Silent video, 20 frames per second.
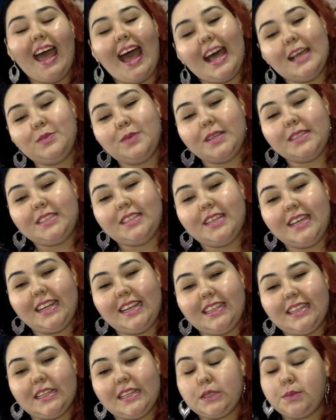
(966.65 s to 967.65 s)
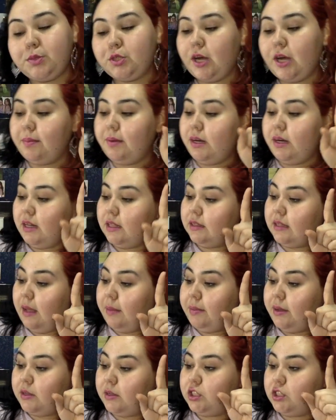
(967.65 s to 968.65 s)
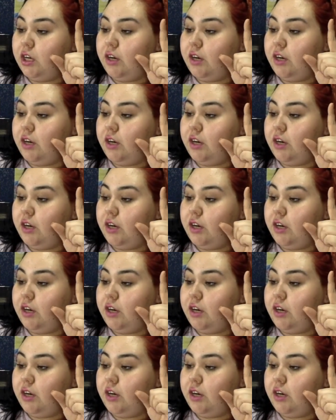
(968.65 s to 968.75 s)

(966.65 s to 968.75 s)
As well to hitting that subscribe button and that bell so